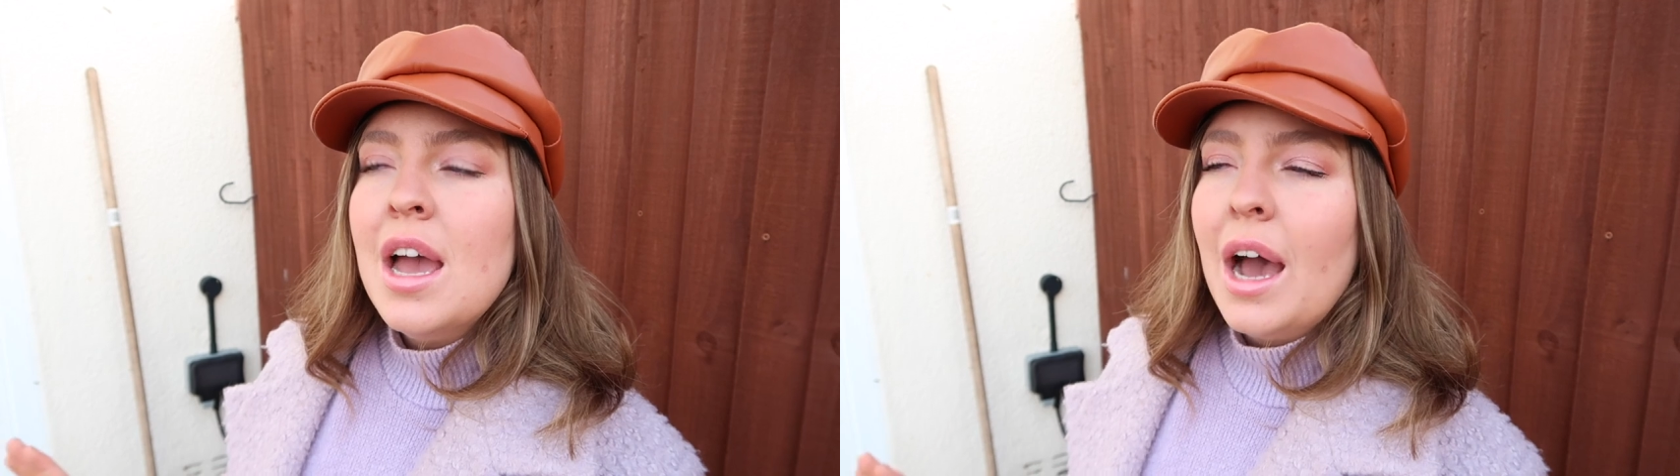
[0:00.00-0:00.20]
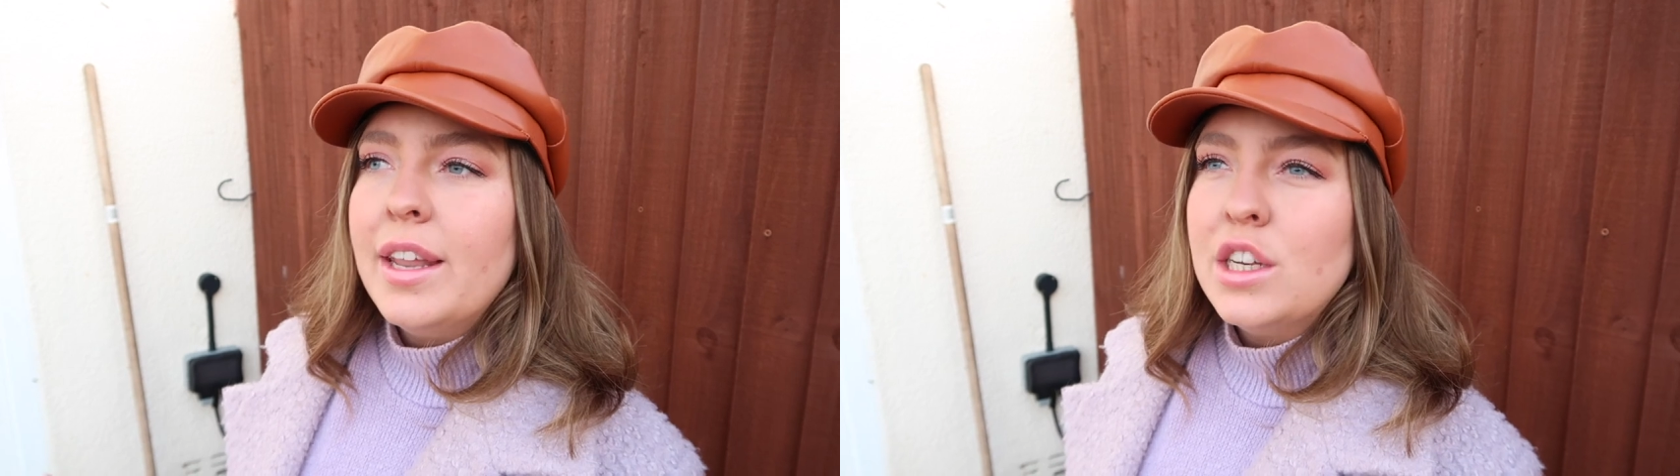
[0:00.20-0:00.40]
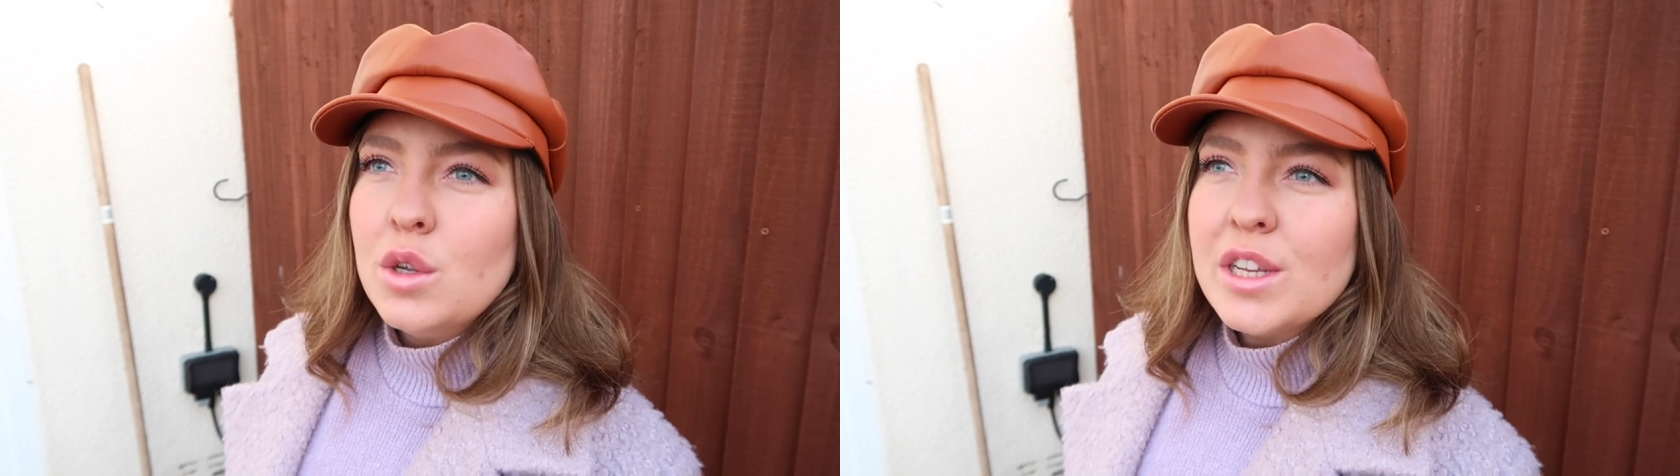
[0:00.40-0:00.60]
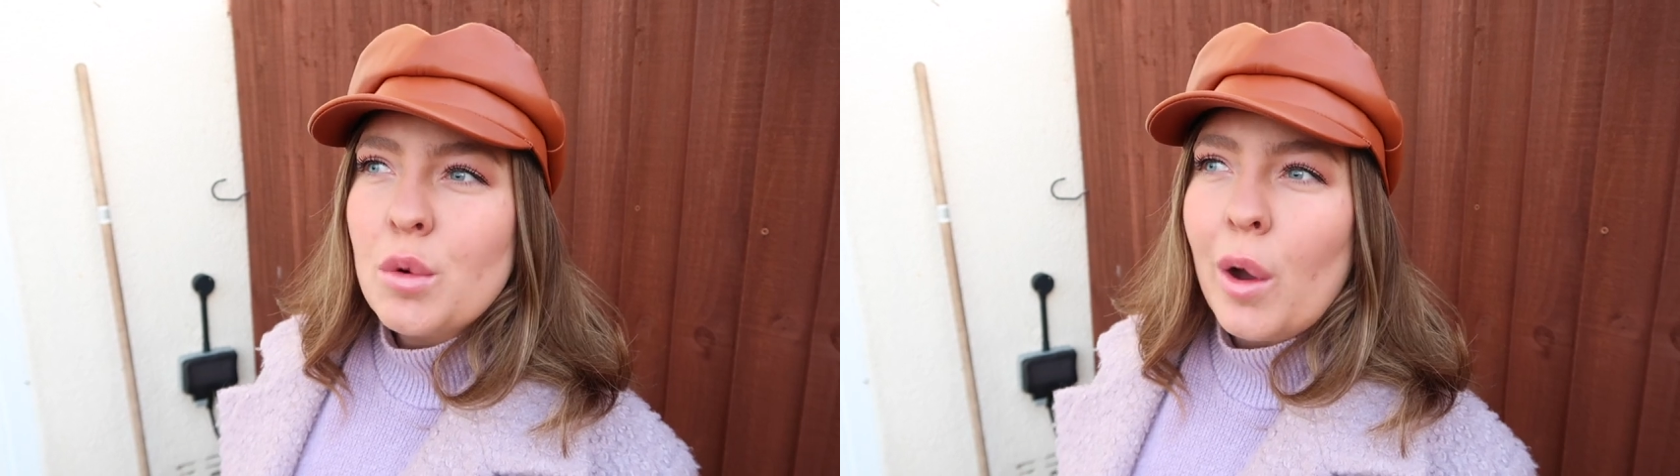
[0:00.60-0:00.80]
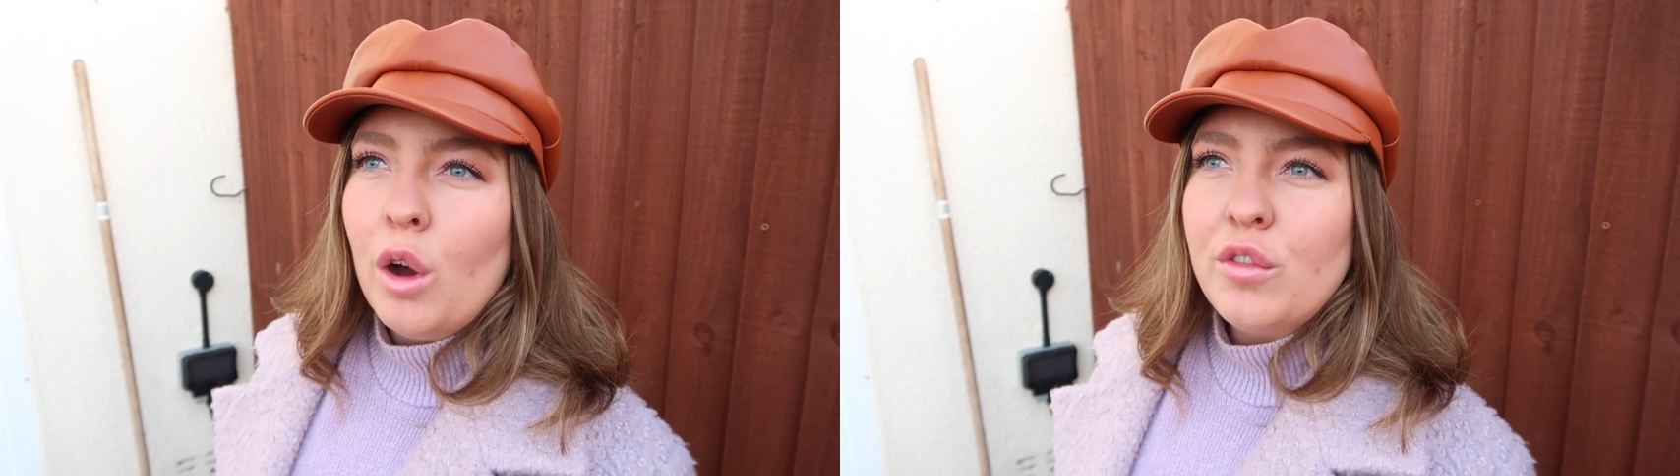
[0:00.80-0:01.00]
and they do this
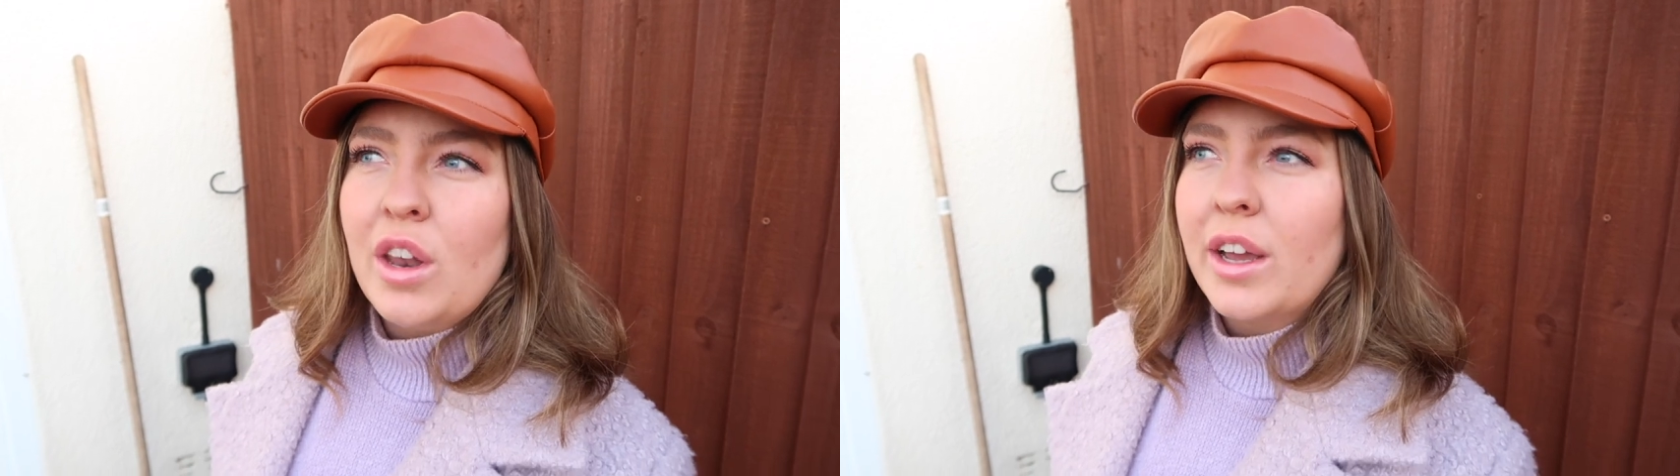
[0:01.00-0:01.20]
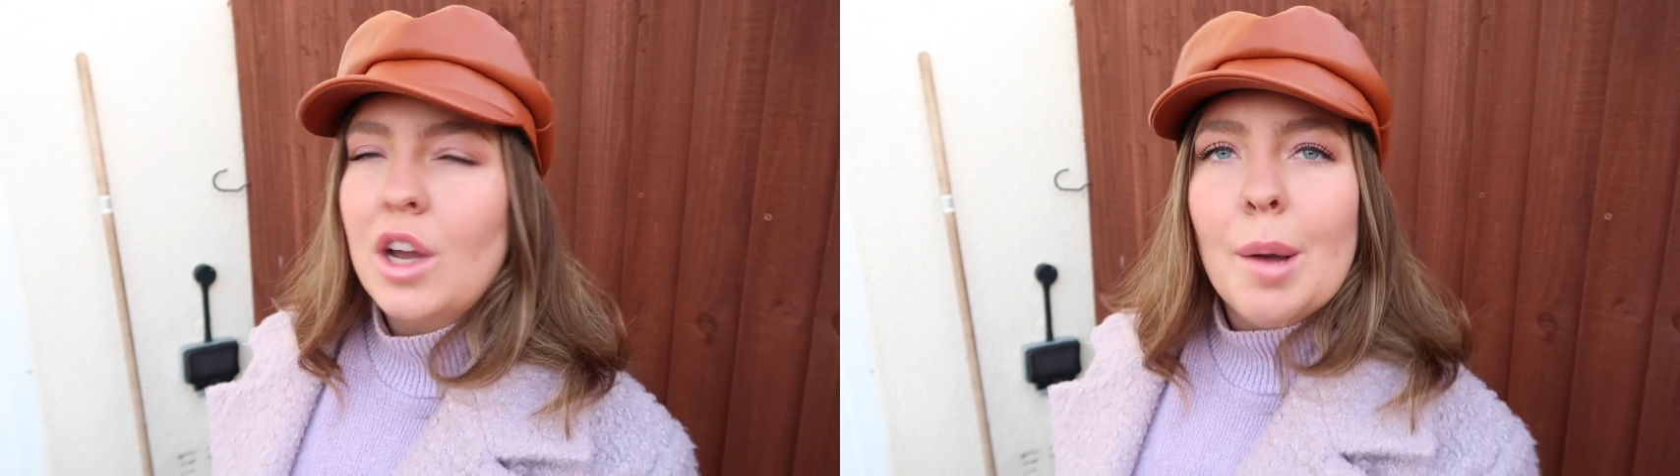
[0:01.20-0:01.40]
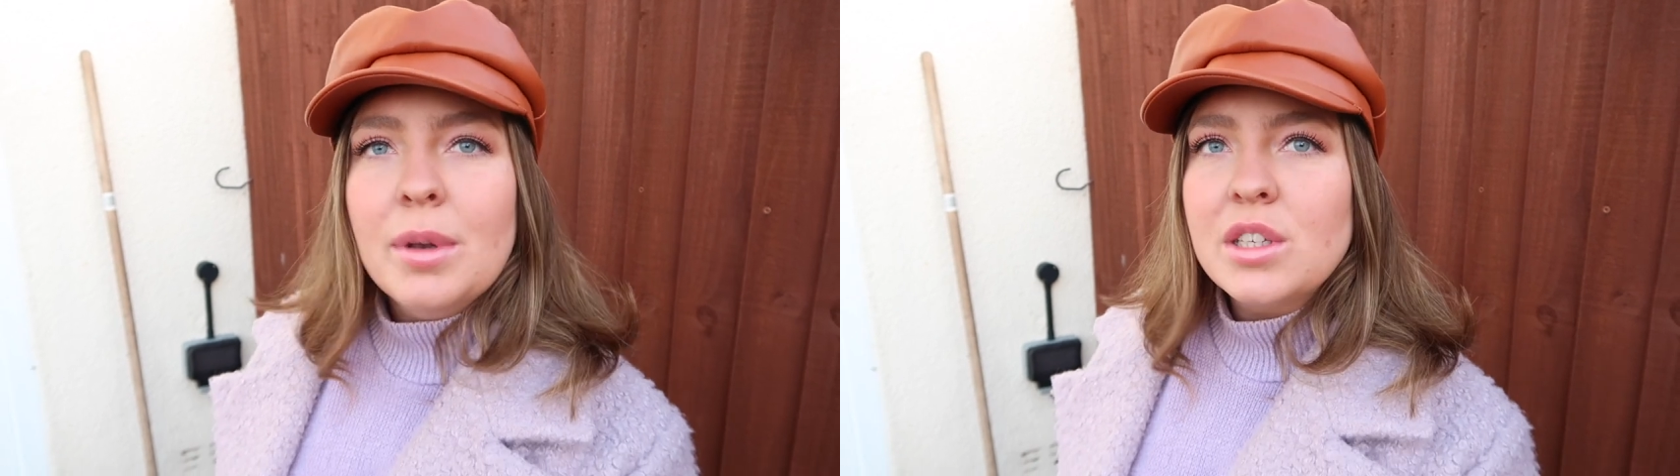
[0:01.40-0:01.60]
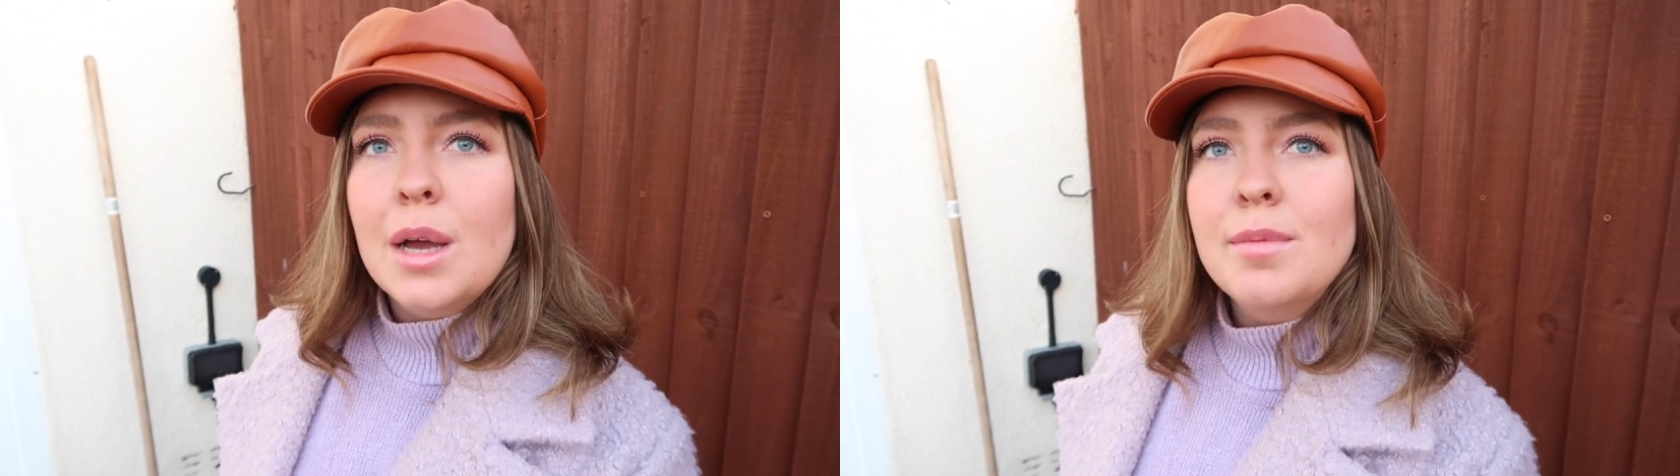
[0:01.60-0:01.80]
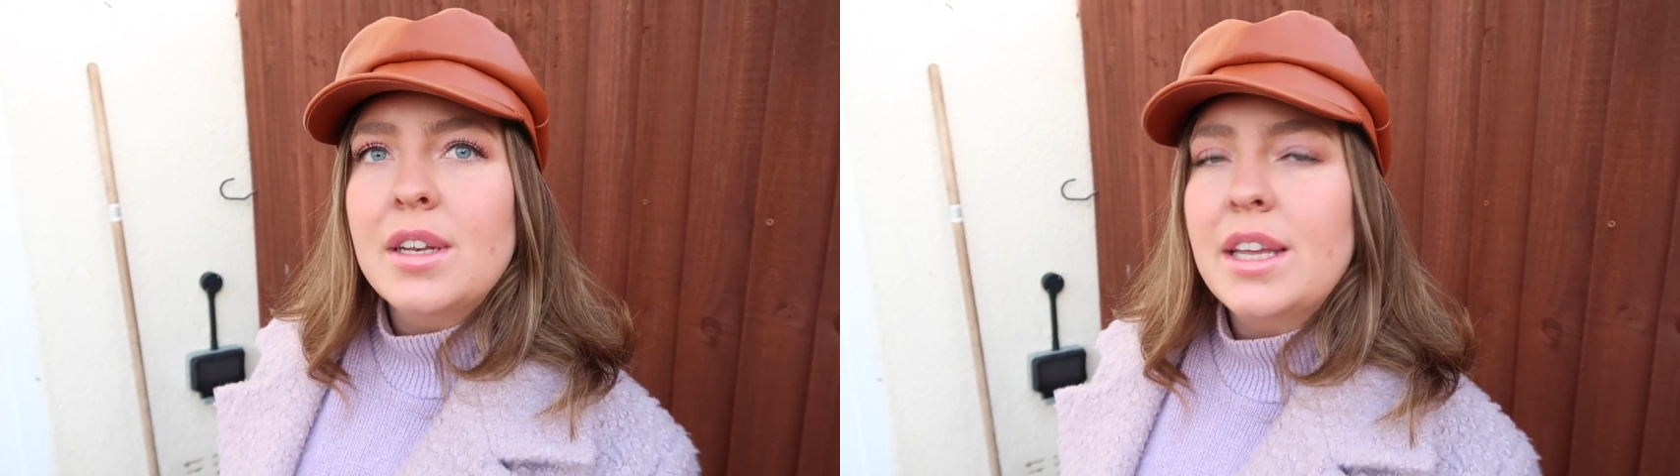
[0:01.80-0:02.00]
quite often, like a couple of
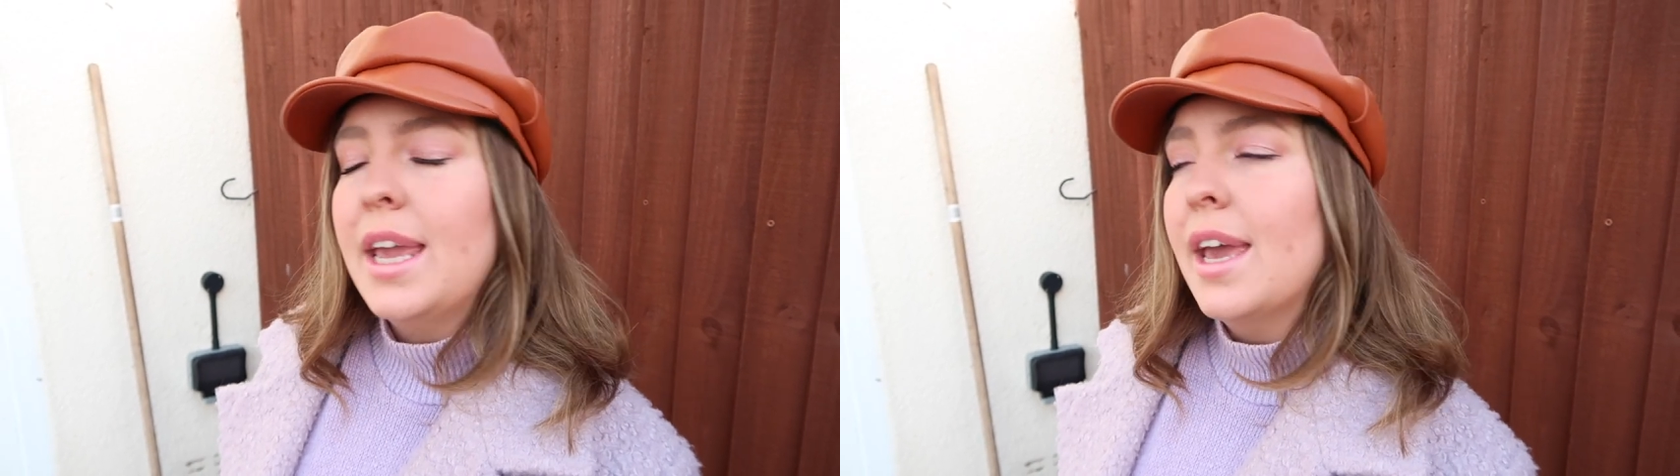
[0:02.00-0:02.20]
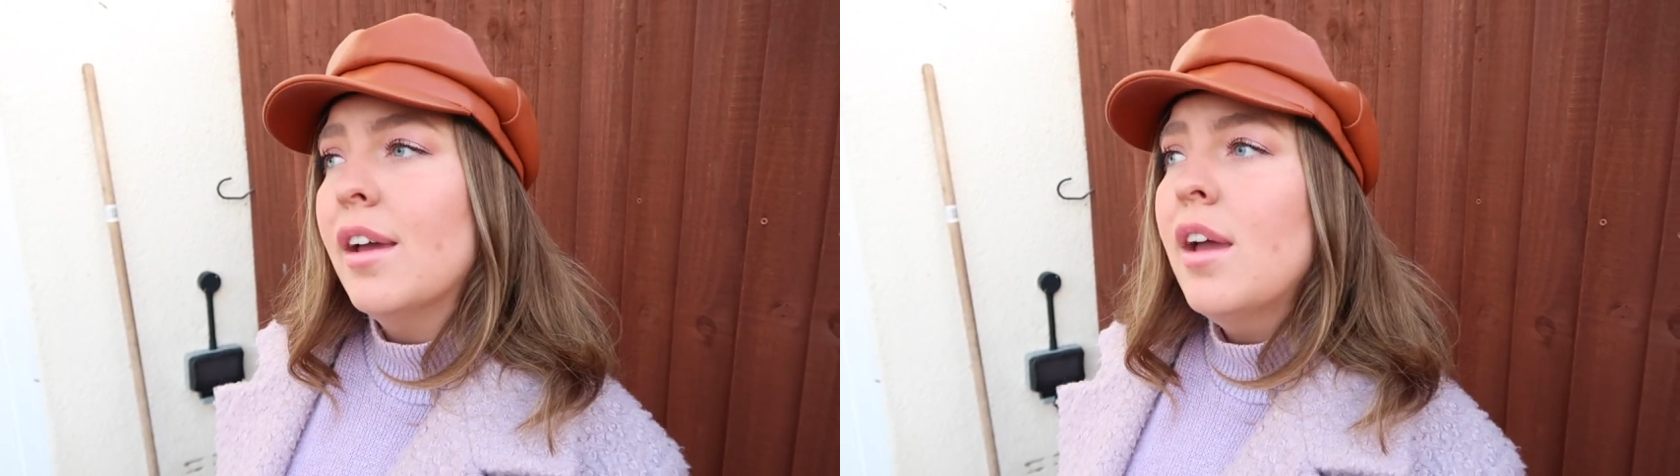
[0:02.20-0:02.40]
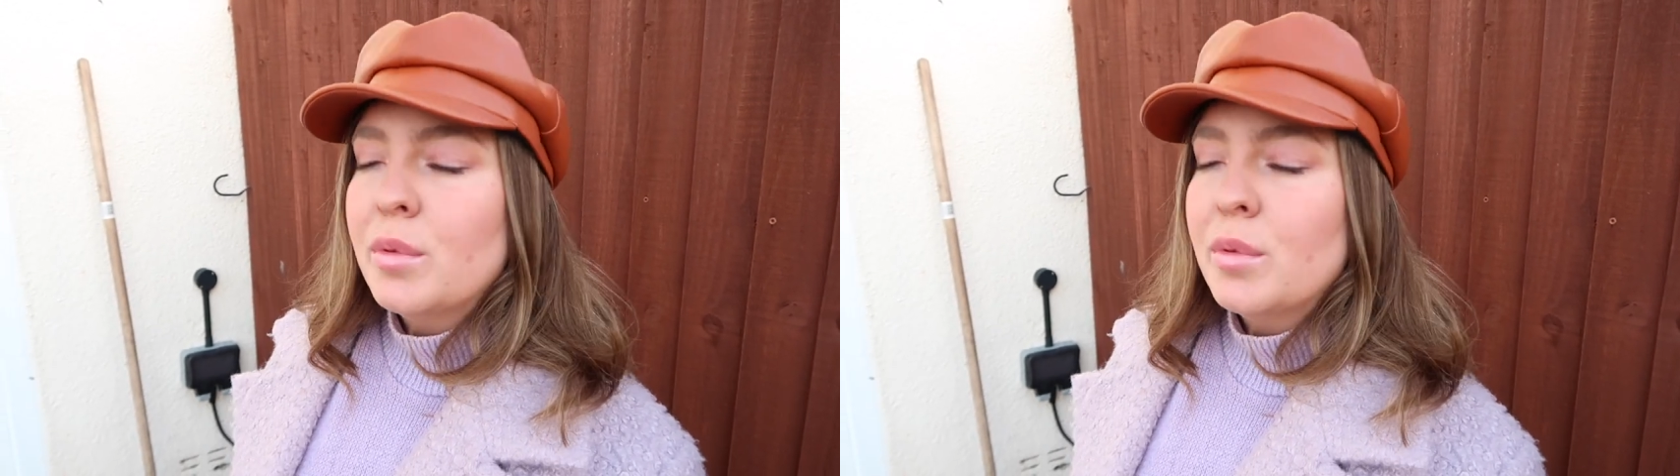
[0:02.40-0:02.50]
times in a year.